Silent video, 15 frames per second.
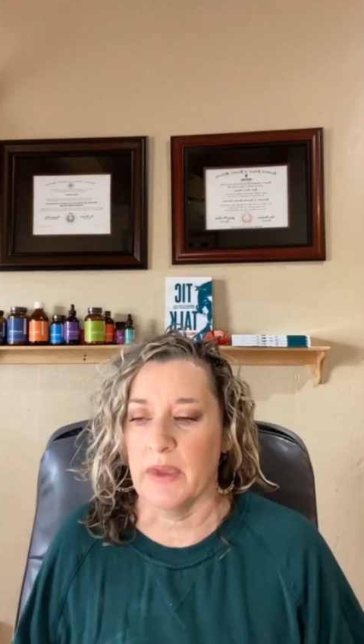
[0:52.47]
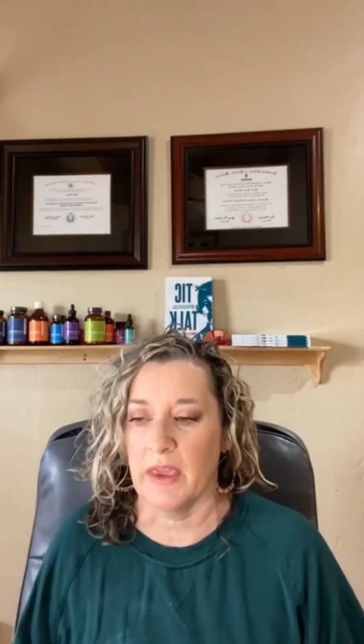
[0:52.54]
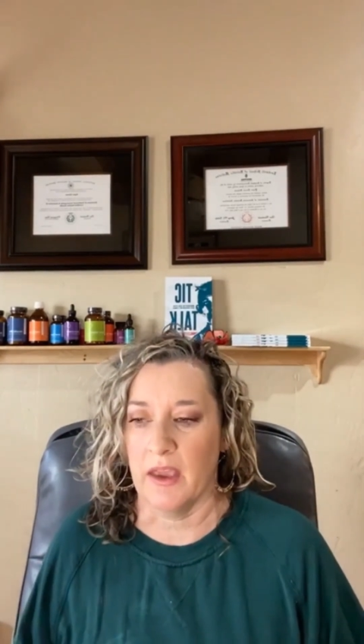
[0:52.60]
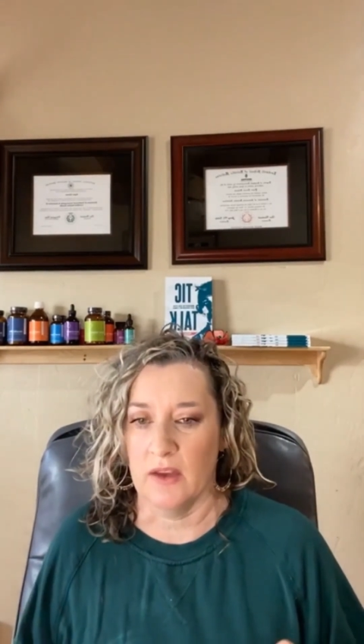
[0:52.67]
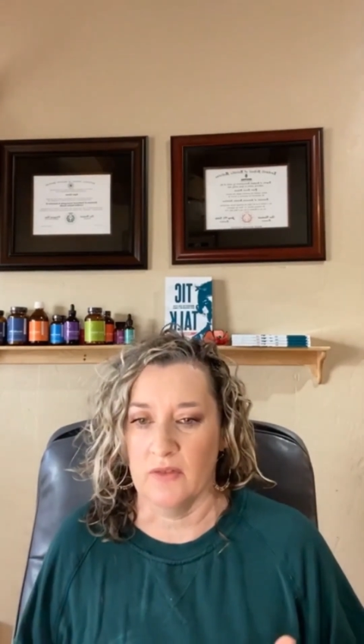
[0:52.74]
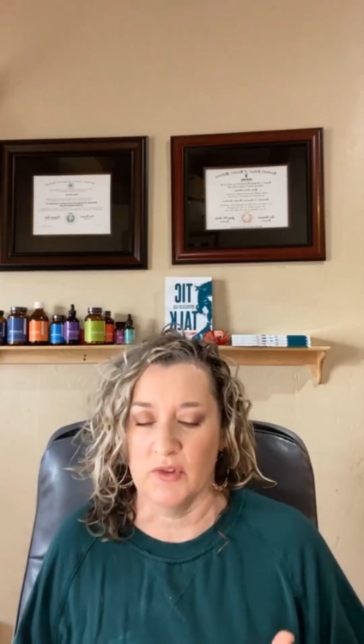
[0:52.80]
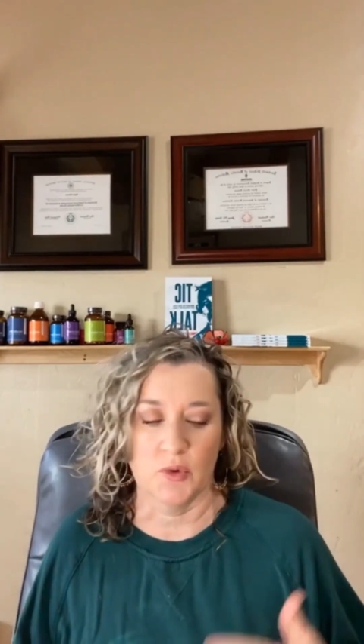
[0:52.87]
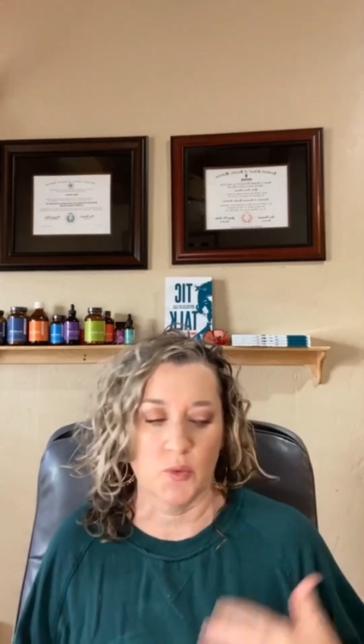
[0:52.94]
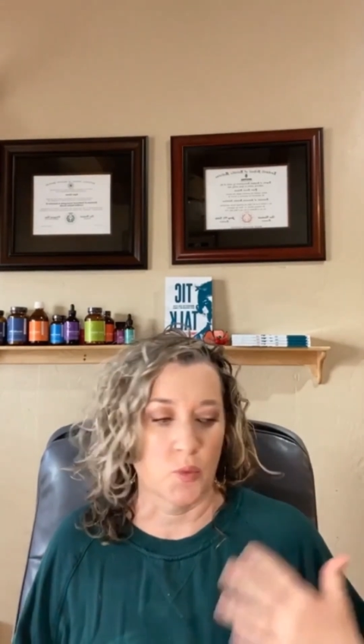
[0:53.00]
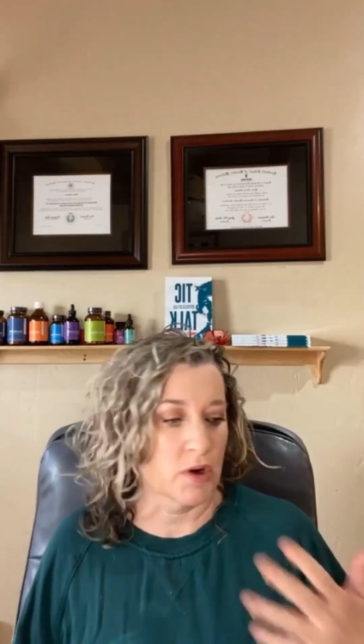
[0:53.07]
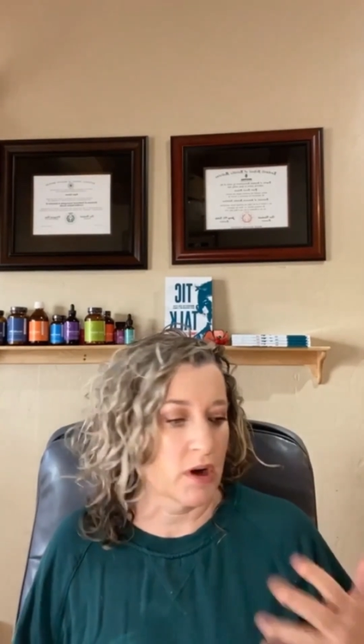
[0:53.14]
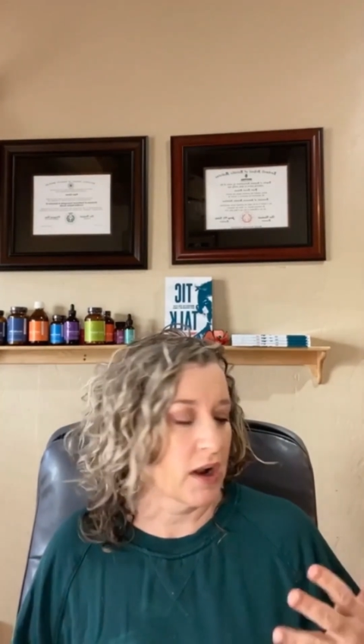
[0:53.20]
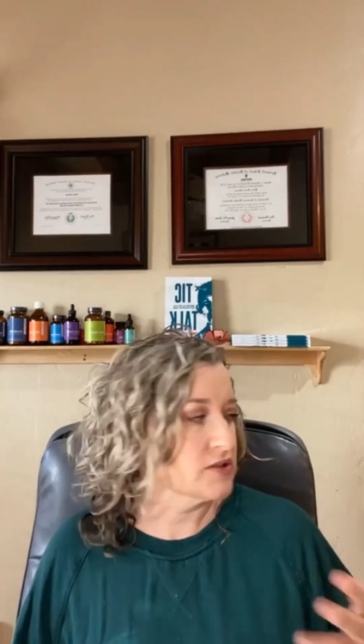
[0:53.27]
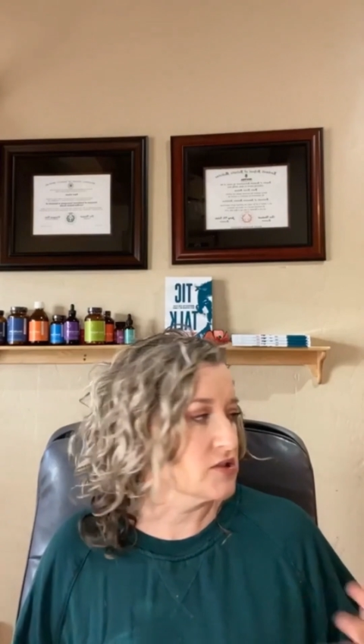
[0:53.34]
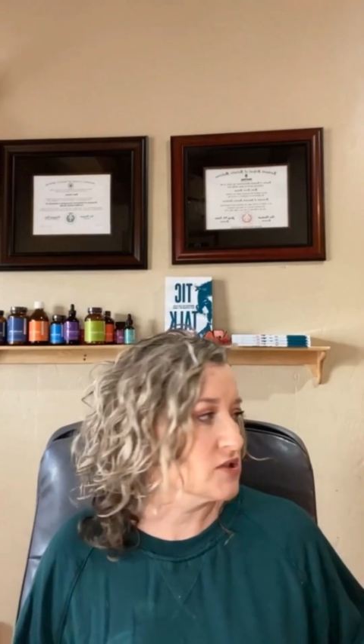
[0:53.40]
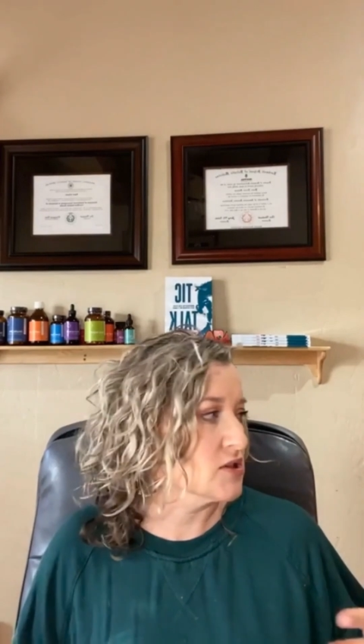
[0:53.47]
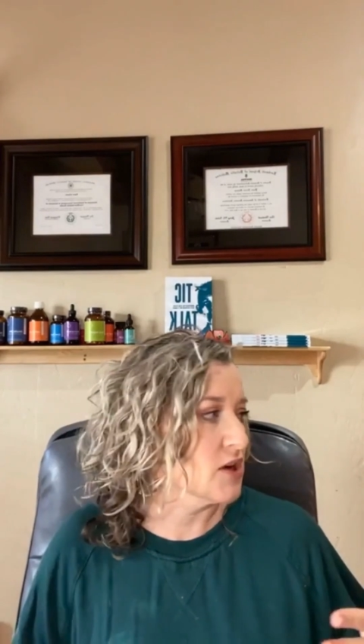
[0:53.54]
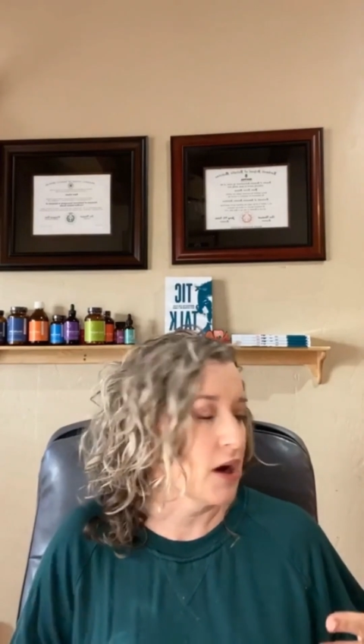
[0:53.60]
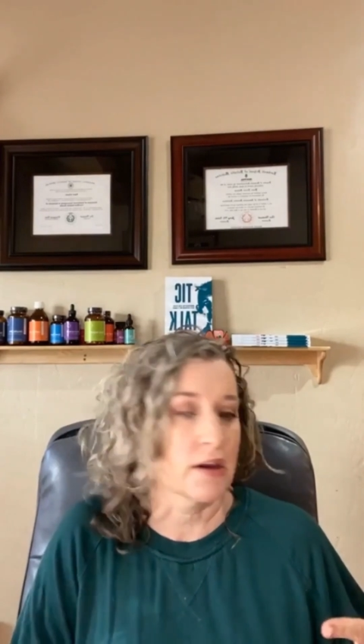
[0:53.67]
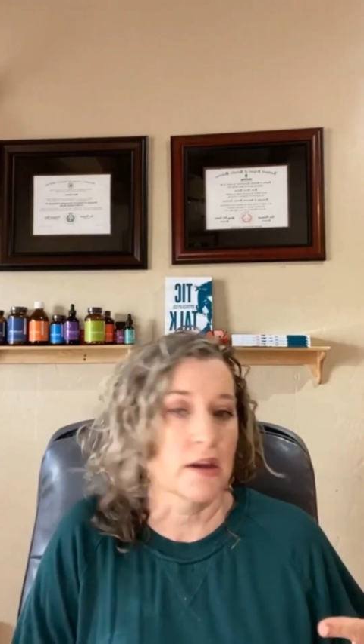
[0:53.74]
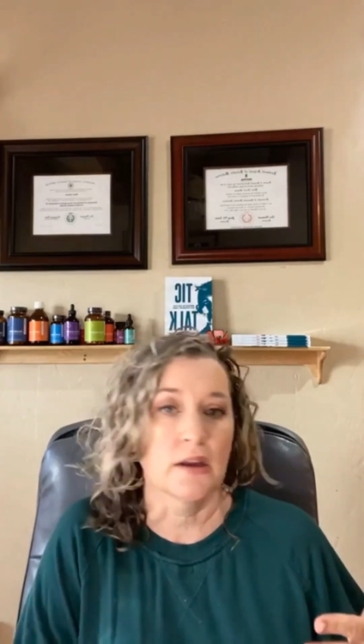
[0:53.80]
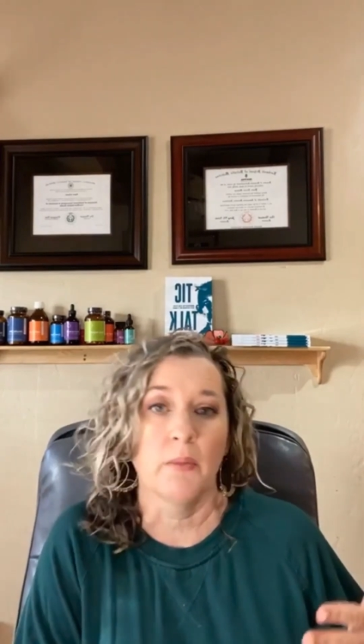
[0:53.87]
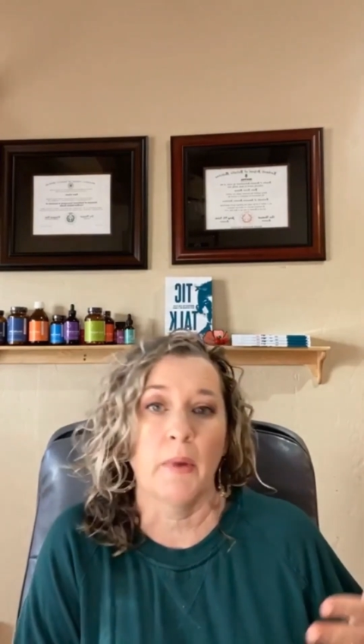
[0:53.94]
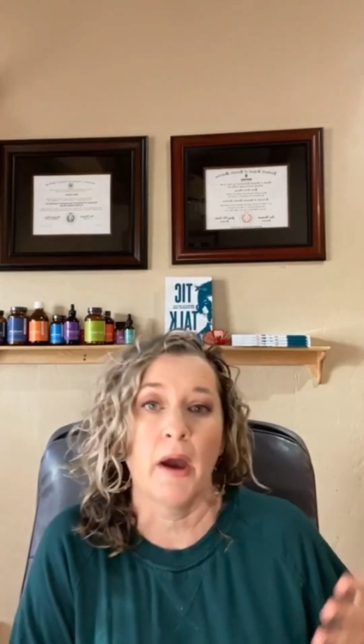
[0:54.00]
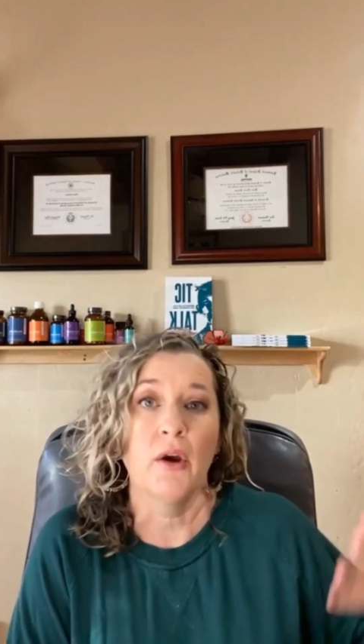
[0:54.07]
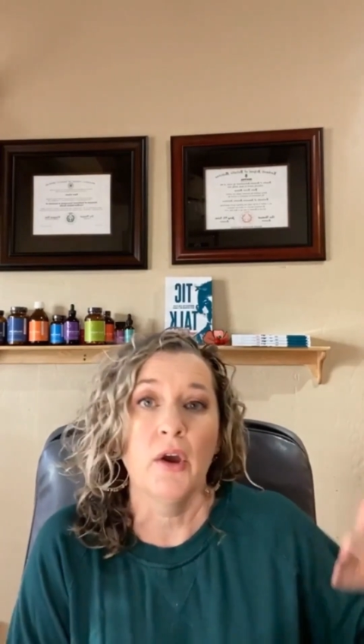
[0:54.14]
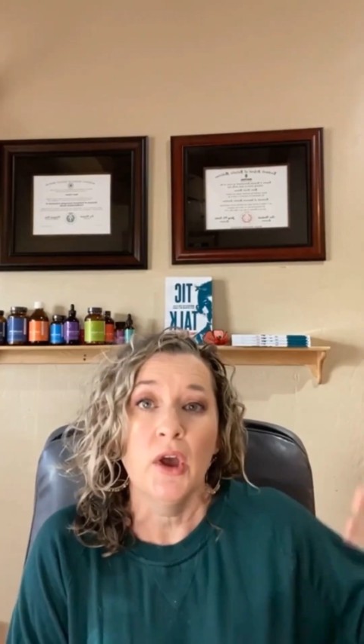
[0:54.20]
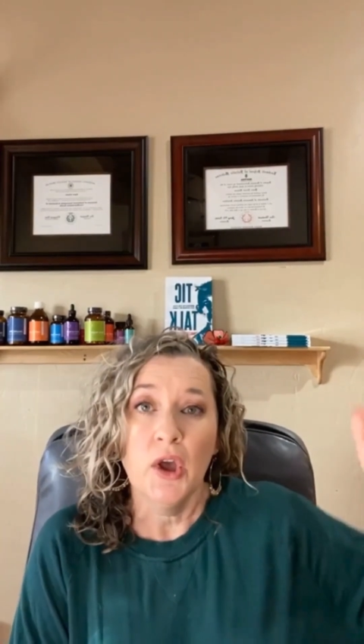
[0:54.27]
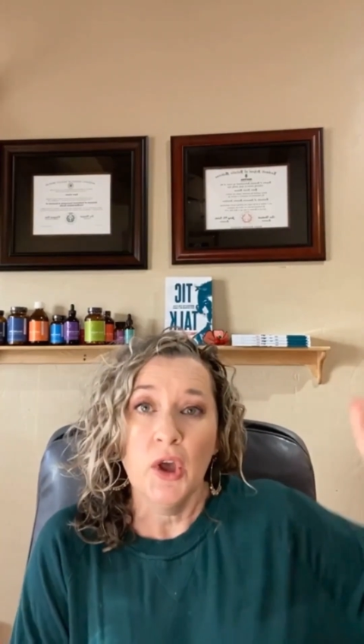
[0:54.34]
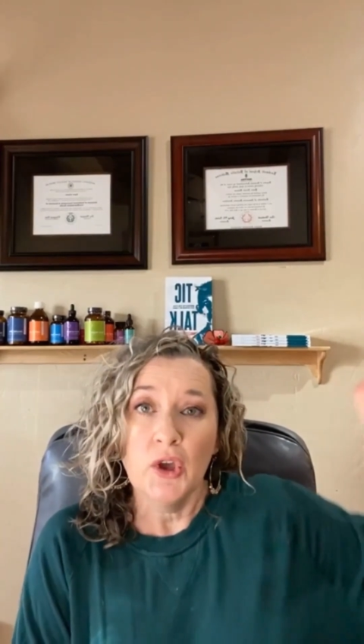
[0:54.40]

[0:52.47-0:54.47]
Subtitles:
behavior, we're not just talking about